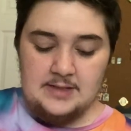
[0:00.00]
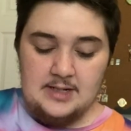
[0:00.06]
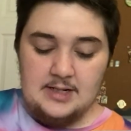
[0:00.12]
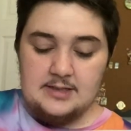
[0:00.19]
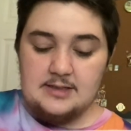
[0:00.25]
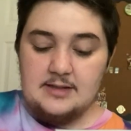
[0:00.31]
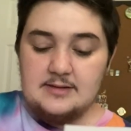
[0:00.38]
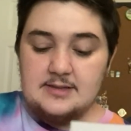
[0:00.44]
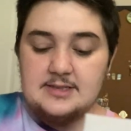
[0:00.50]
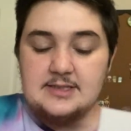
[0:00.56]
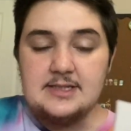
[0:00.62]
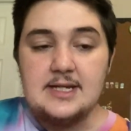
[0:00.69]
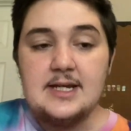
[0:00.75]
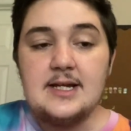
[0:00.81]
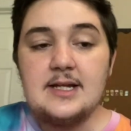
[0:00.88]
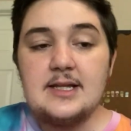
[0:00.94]
Now, the
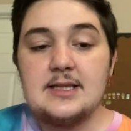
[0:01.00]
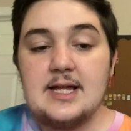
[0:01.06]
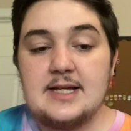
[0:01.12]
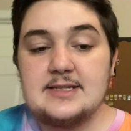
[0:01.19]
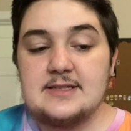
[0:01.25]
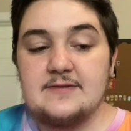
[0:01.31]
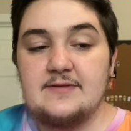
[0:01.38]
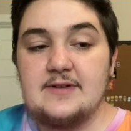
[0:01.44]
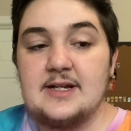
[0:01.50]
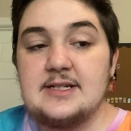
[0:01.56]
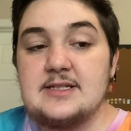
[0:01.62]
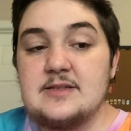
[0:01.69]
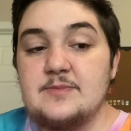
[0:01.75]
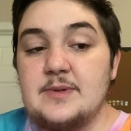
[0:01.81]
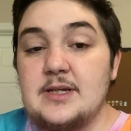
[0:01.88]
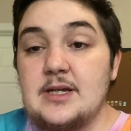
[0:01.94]
stained glass effect is
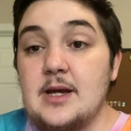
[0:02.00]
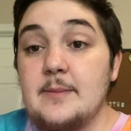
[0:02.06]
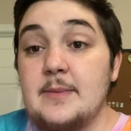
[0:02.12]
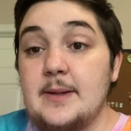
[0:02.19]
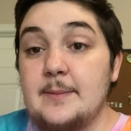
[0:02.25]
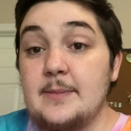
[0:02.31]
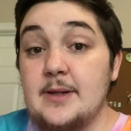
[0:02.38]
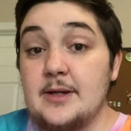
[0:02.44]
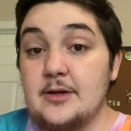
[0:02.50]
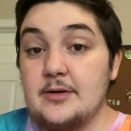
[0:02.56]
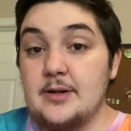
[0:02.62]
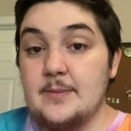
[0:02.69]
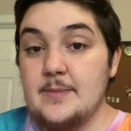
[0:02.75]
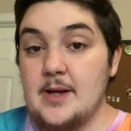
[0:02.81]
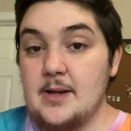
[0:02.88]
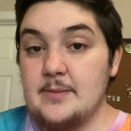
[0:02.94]
becoming bigger
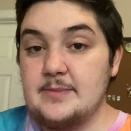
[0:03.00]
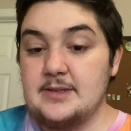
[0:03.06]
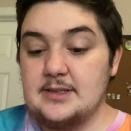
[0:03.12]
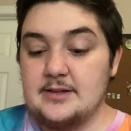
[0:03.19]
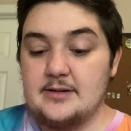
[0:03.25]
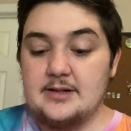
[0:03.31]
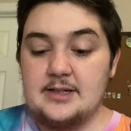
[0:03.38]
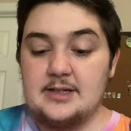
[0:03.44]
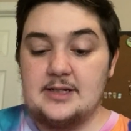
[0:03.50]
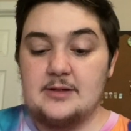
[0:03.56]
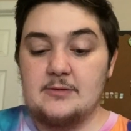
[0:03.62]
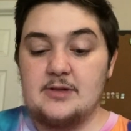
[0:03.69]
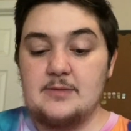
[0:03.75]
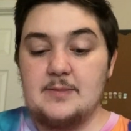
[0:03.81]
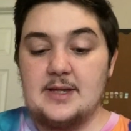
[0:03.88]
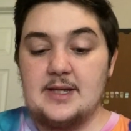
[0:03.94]
in popularity here
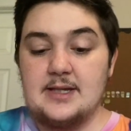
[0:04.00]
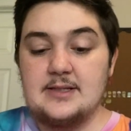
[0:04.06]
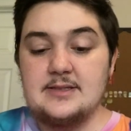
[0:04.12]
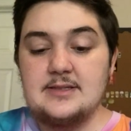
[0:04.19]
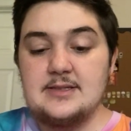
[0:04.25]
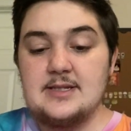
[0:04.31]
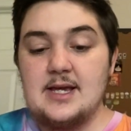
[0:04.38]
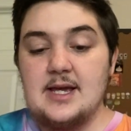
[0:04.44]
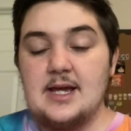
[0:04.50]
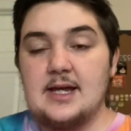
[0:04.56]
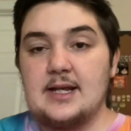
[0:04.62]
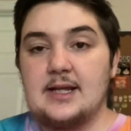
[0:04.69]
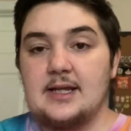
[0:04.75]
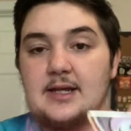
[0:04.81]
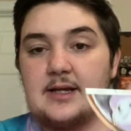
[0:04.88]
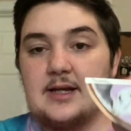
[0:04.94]
with pins, and I
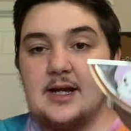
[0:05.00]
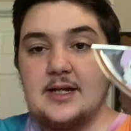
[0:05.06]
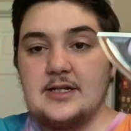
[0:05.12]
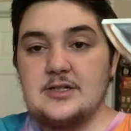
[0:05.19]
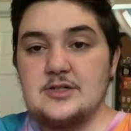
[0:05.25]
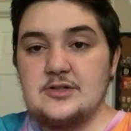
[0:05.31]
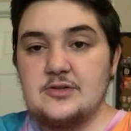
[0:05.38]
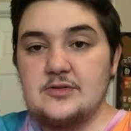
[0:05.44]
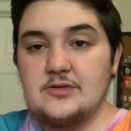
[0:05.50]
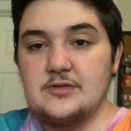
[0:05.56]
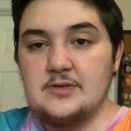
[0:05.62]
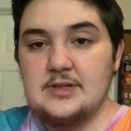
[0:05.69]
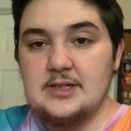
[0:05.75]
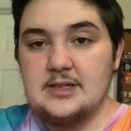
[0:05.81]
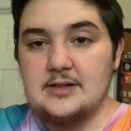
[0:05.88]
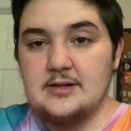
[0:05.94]
can kind of show you
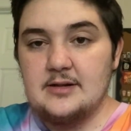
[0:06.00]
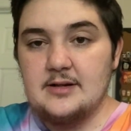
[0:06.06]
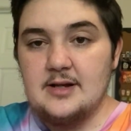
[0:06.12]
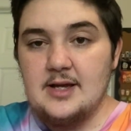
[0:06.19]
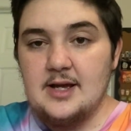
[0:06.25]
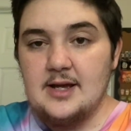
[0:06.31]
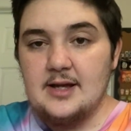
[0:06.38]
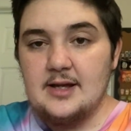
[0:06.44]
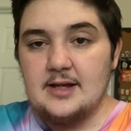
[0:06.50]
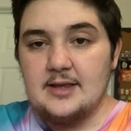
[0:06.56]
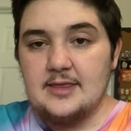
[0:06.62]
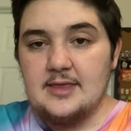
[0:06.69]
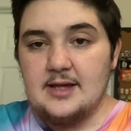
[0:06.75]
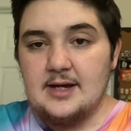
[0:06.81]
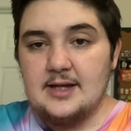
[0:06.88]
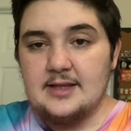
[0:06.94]
here
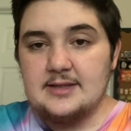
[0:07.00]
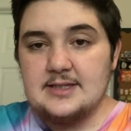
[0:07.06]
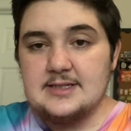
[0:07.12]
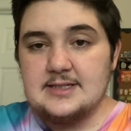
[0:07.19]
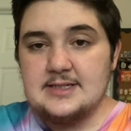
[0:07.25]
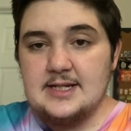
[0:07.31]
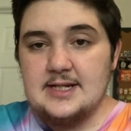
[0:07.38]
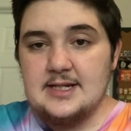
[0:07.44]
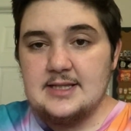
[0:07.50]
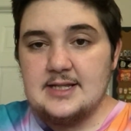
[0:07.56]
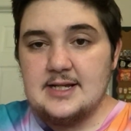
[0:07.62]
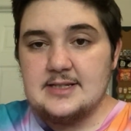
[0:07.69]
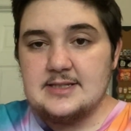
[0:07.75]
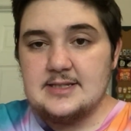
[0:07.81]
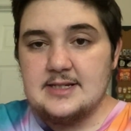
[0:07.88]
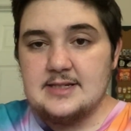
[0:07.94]
that the stained
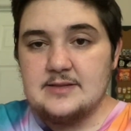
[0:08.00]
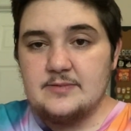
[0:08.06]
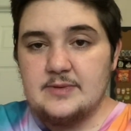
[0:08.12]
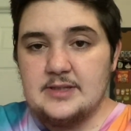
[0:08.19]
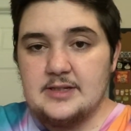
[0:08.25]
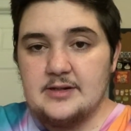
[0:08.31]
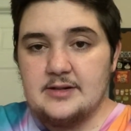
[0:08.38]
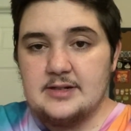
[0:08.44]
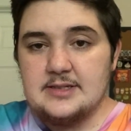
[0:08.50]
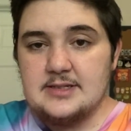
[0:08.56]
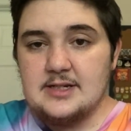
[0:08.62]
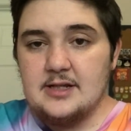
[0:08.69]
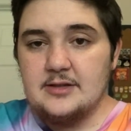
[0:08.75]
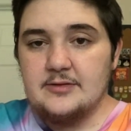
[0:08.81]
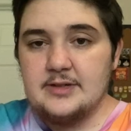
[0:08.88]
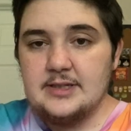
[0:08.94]
glass is when there is
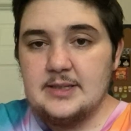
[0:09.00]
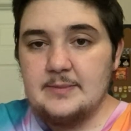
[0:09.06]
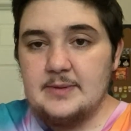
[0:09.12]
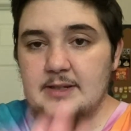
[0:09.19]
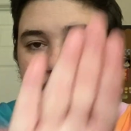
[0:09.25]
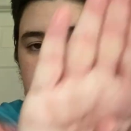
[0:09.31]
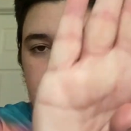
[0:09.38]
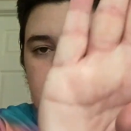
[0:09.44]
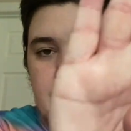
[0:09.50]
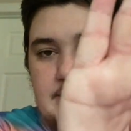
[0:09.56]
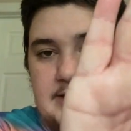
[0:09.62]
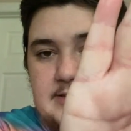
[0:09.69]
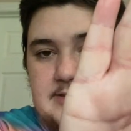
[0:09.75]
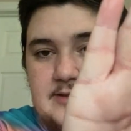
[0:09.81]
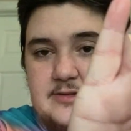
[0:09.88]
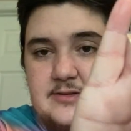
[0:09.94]
color in the pin, but
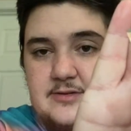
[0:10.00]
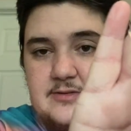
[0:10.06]
it's also